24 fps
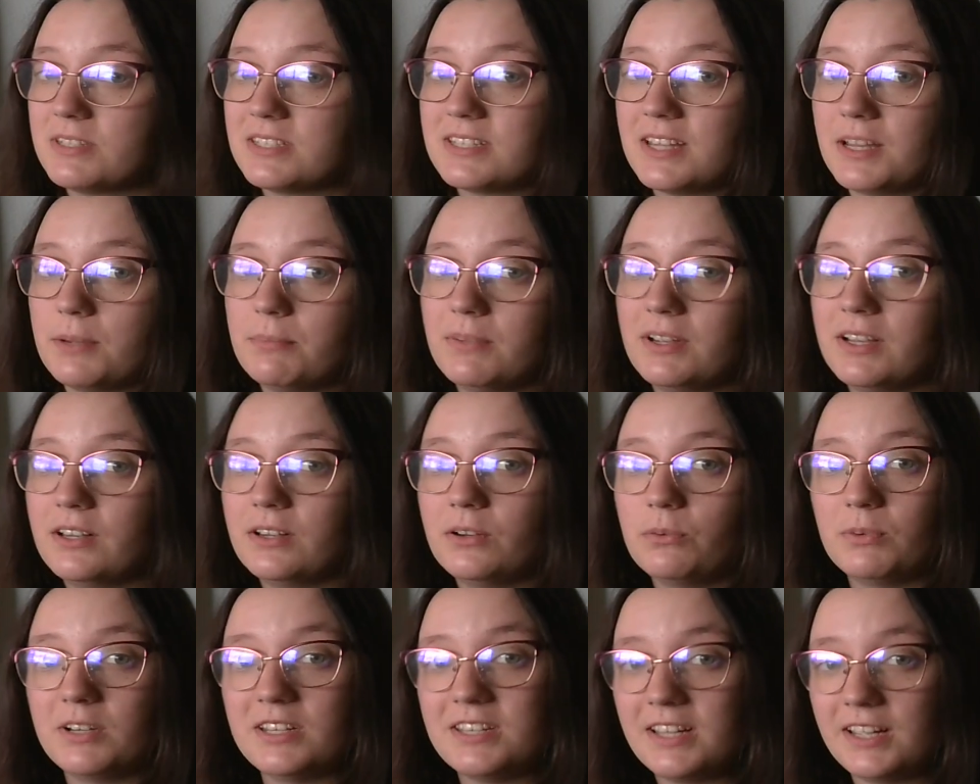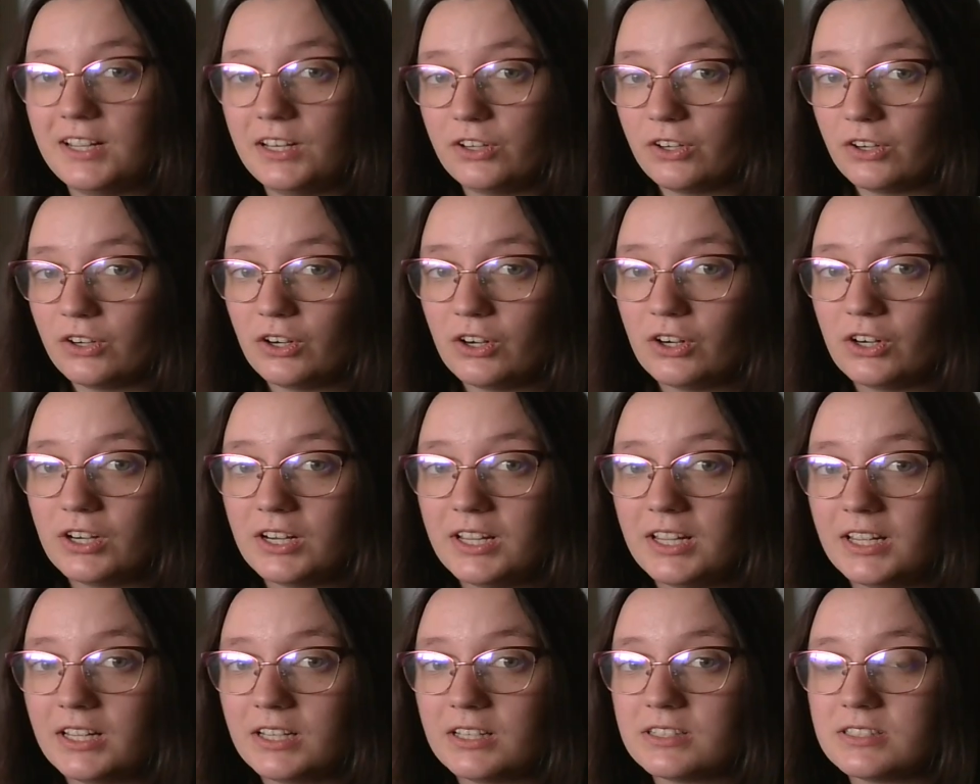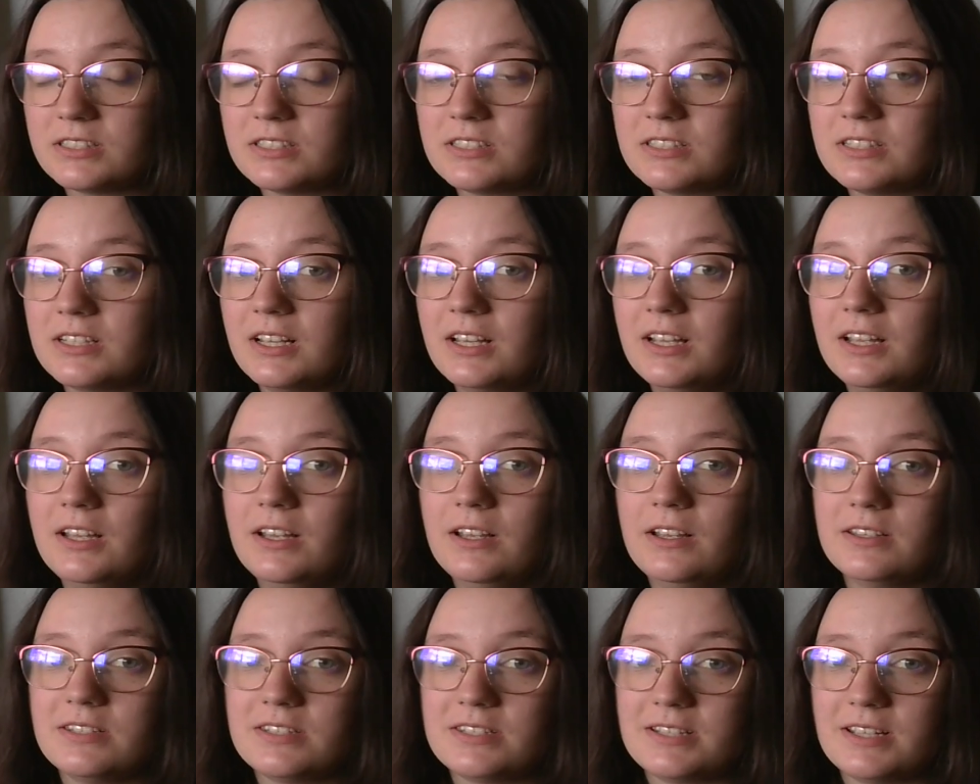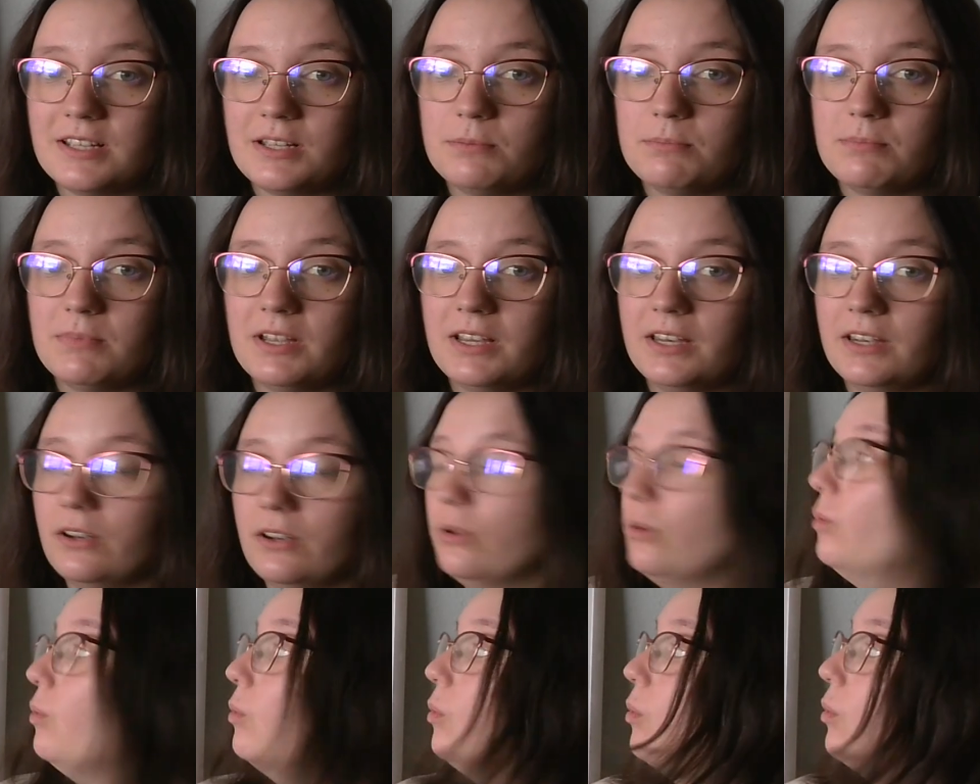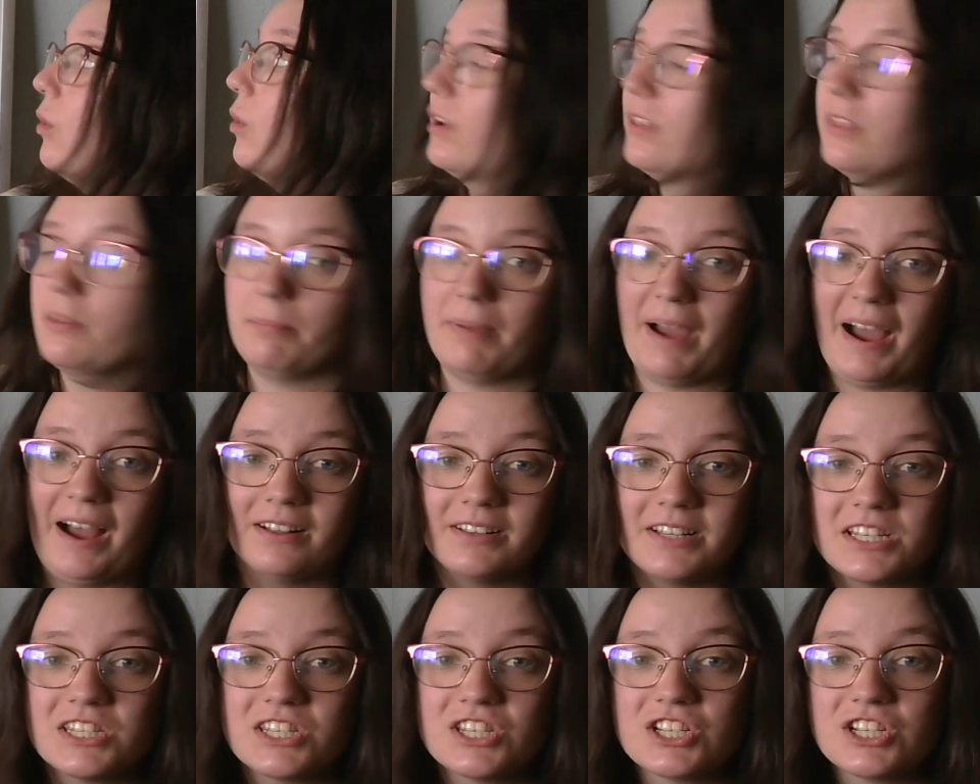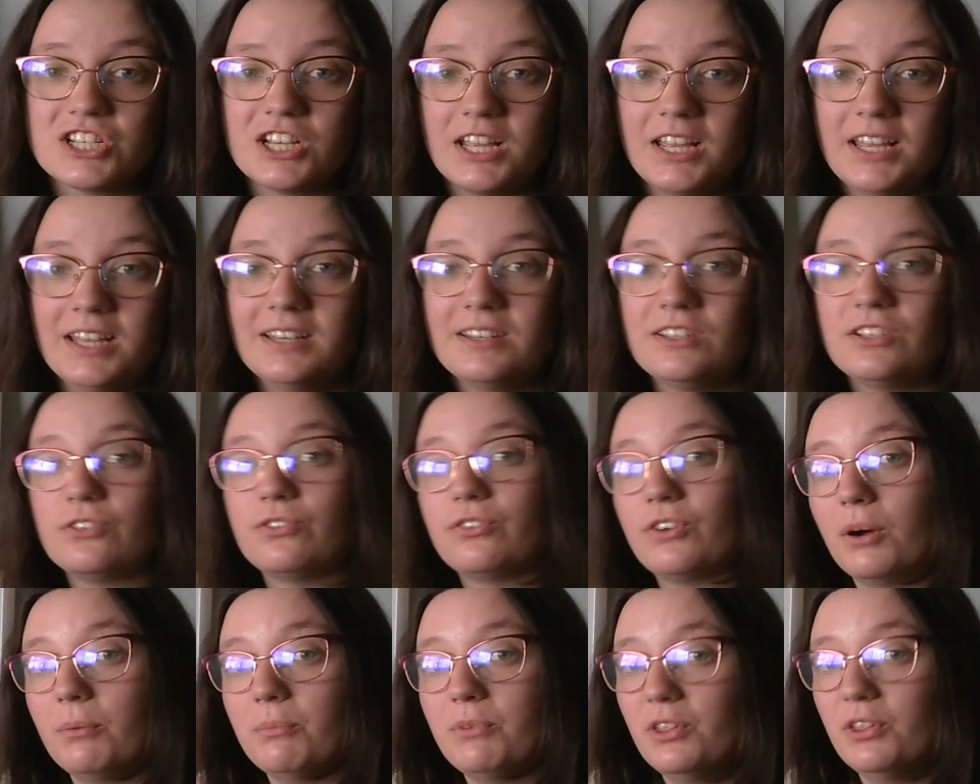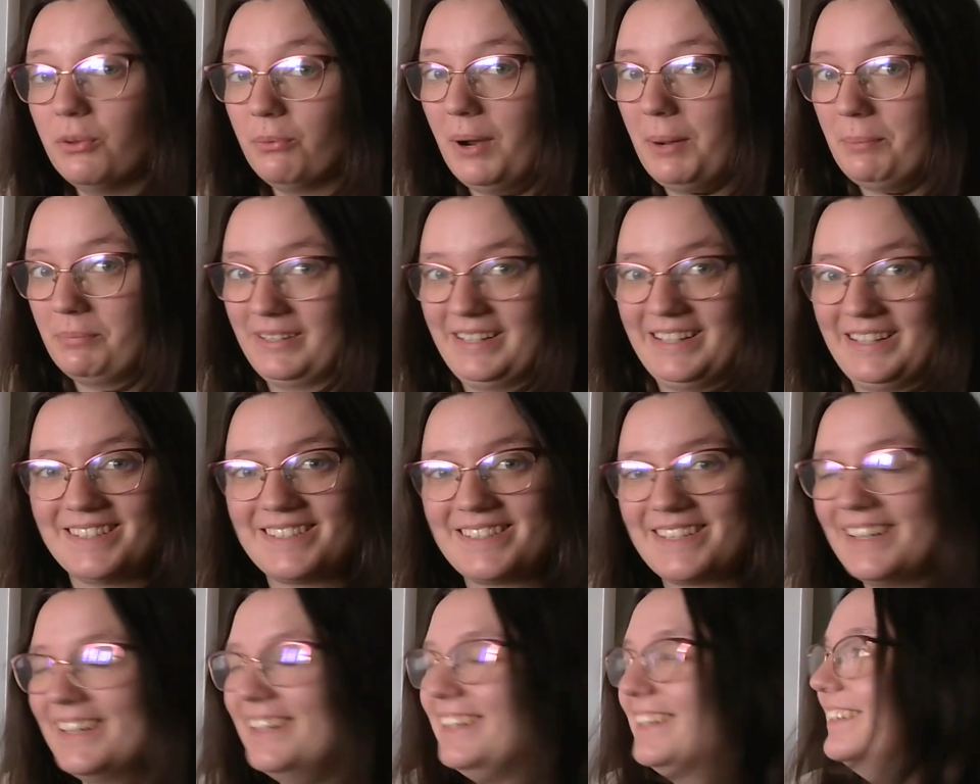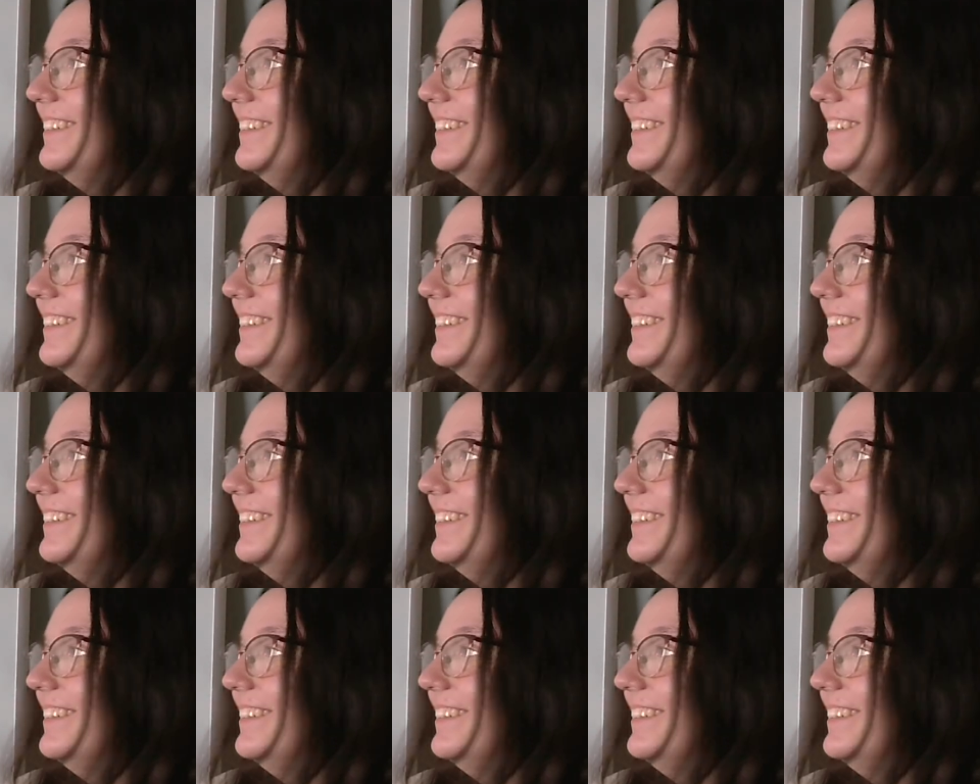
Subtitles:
statement, retained earnings statement, or the balance sheet, you've come to the right place.